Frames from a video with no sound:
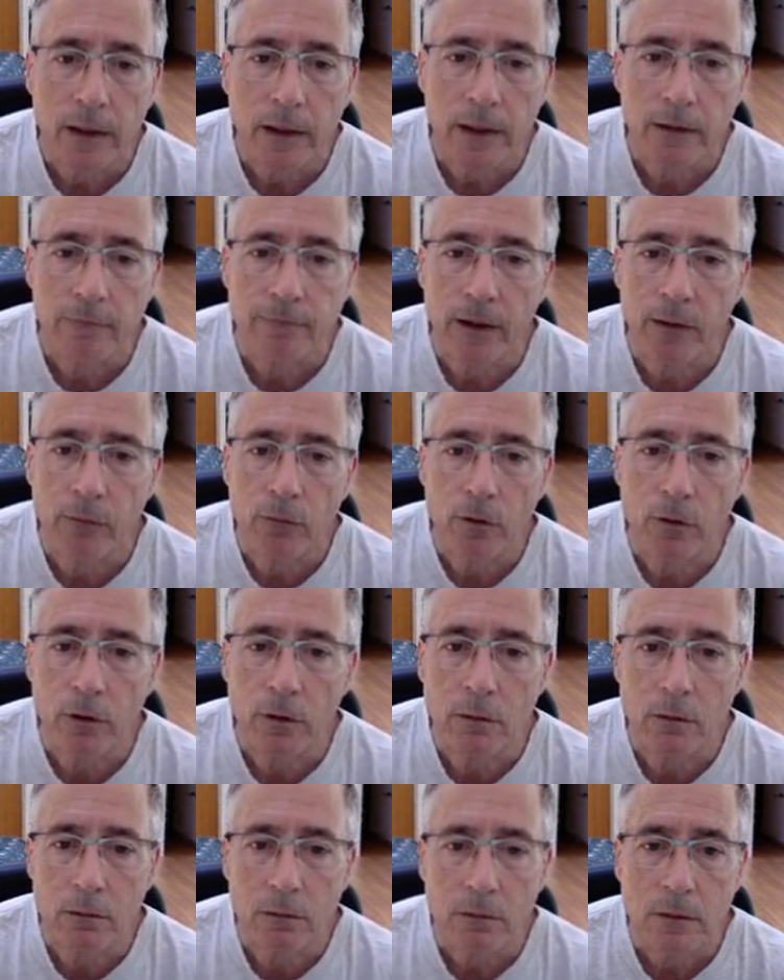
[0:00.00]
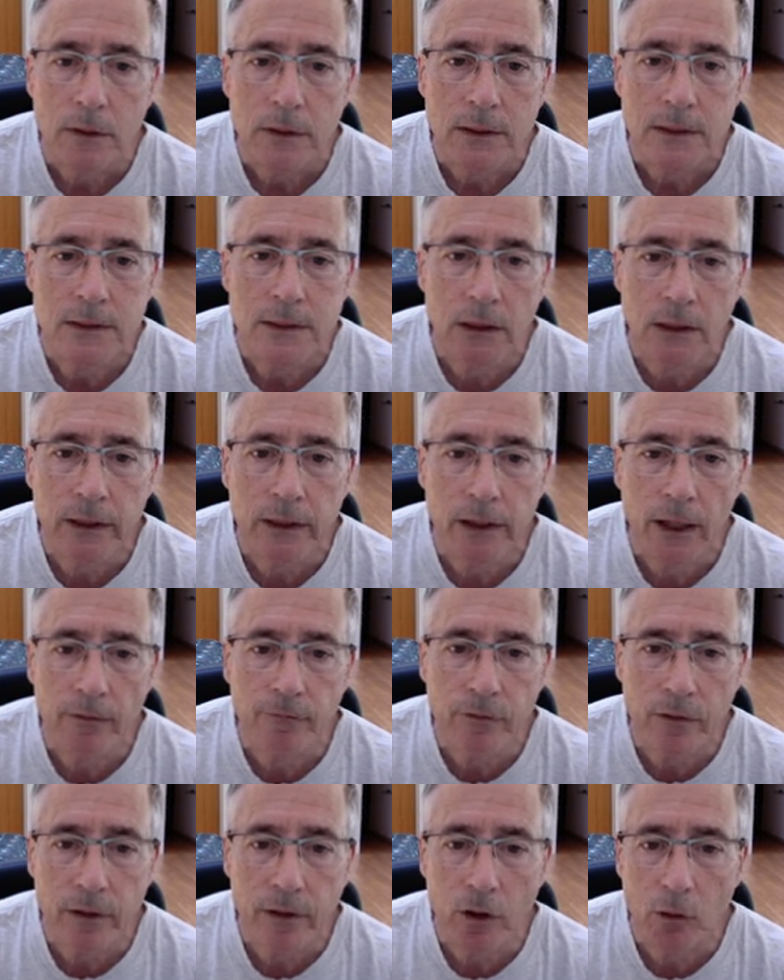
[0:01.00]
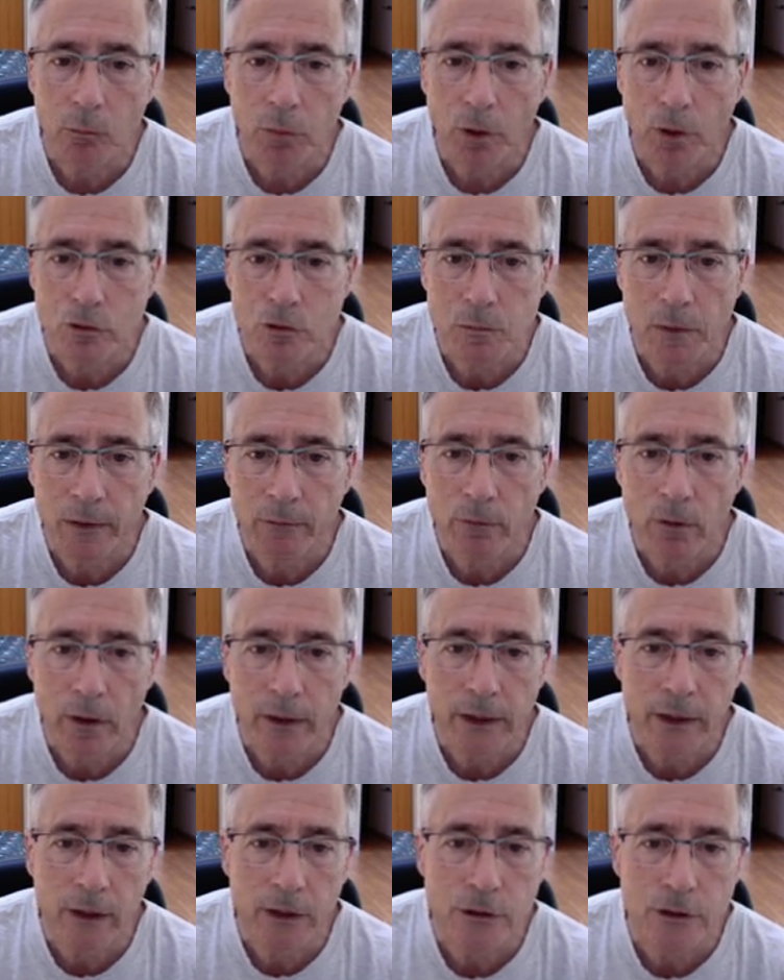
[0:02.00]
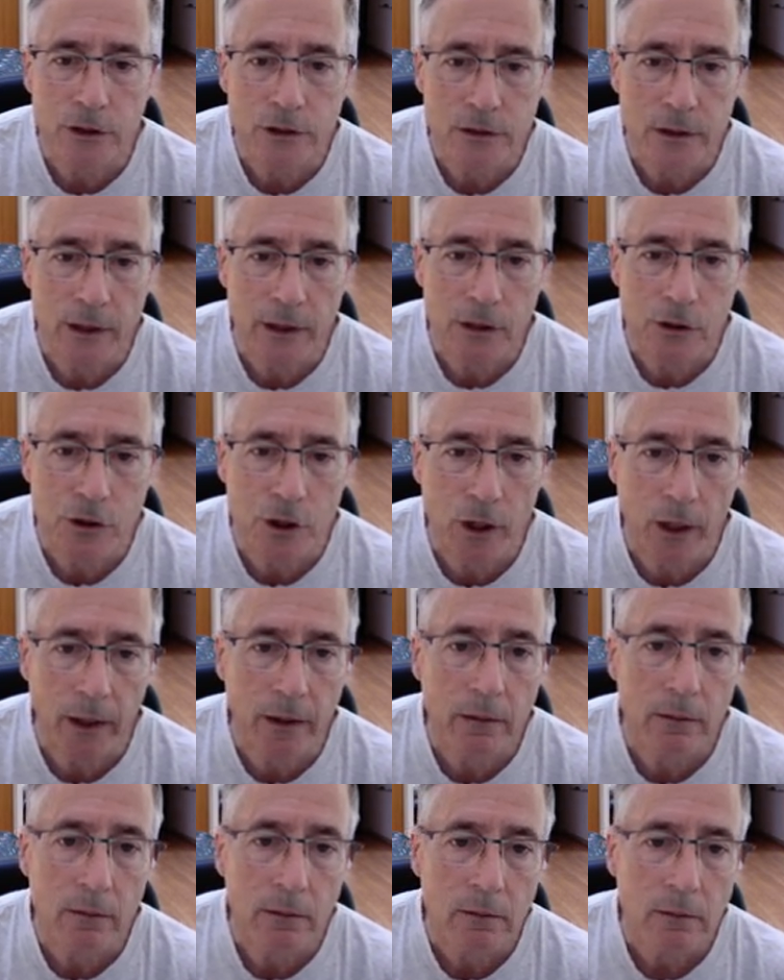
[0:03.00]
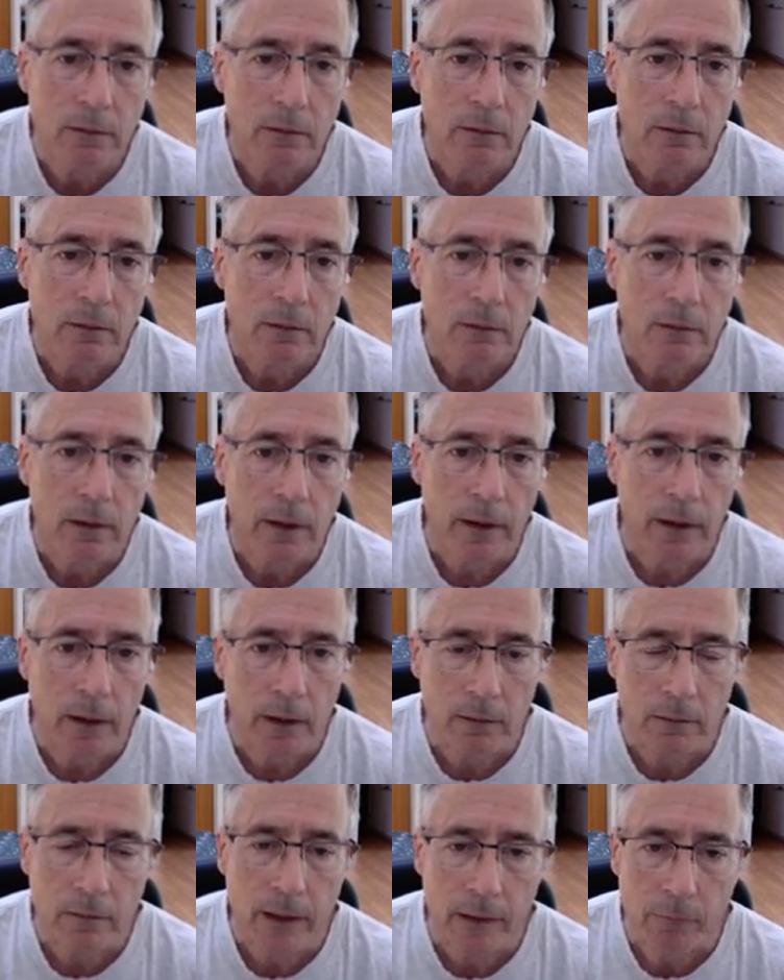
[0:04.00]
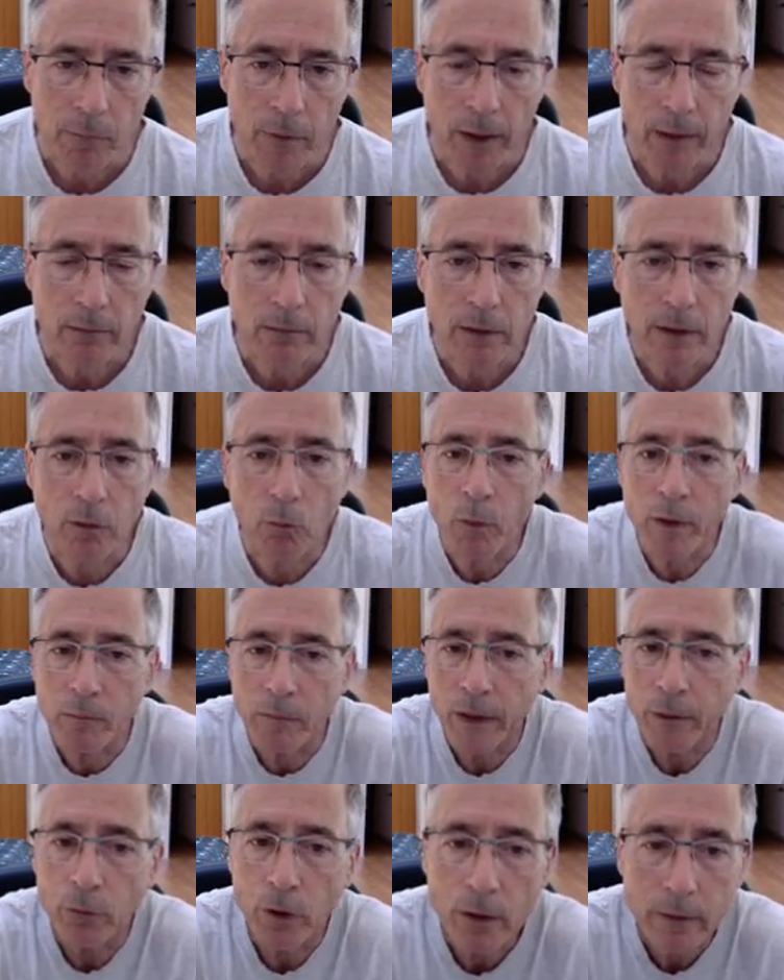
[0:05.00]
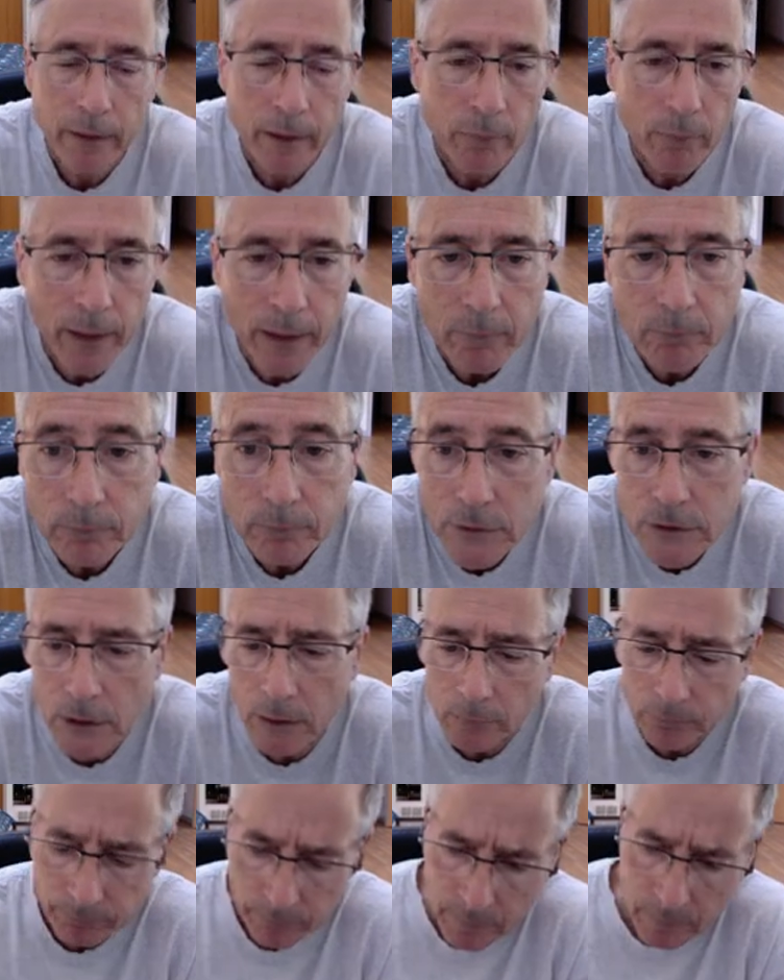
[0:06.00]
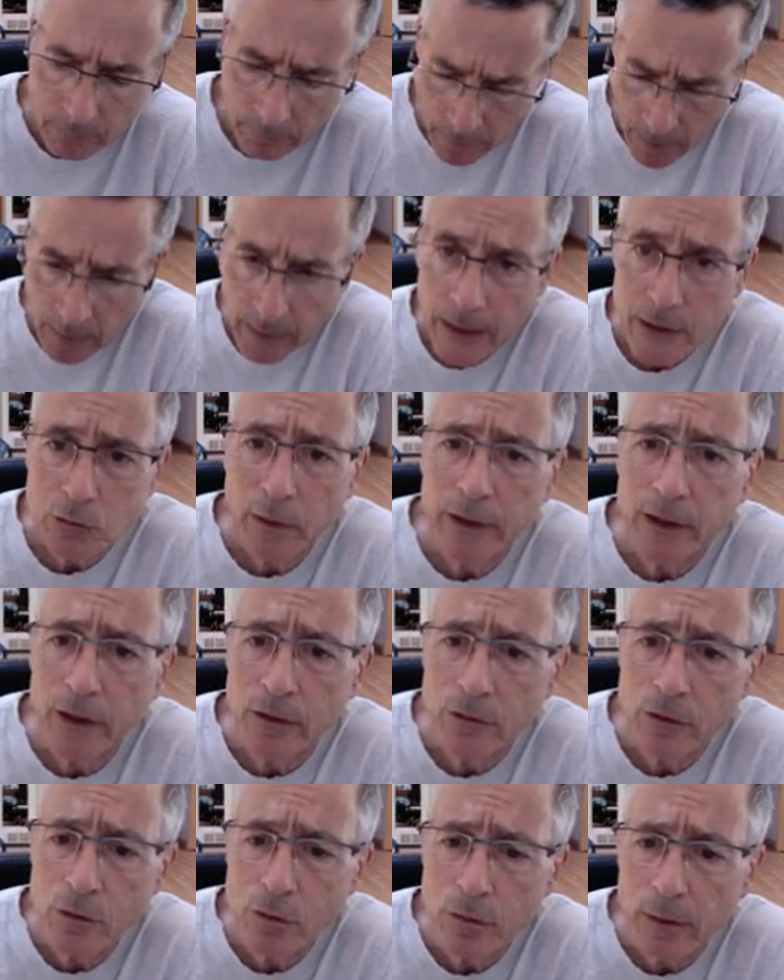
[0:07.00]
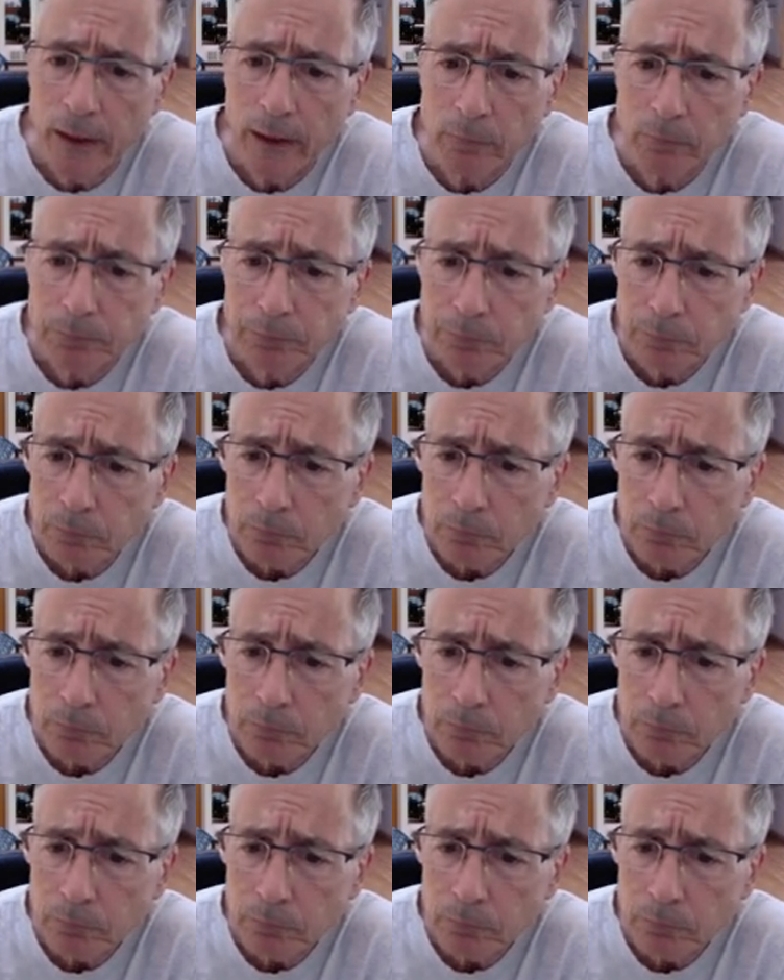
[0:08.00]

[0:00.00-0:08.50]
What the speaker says: And if I were silly enough to interpose my rook, he could just take check and win my rook that way. So that's why I didn't do that.